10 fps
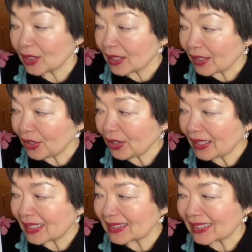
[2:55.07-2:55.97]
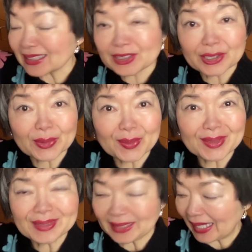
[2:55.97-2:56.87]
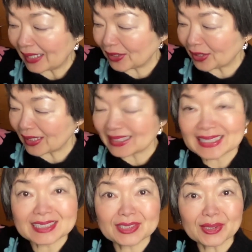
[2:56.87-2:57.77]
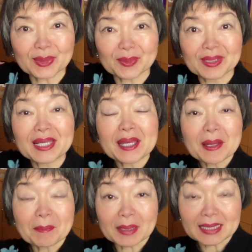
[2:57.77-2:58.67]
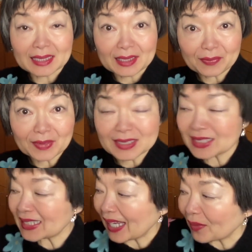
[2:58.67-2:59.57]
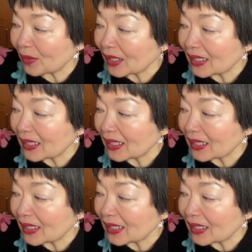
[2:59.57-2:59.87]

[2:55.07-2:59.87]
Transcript: Here there's a circle, and here there's a circle. But the different style.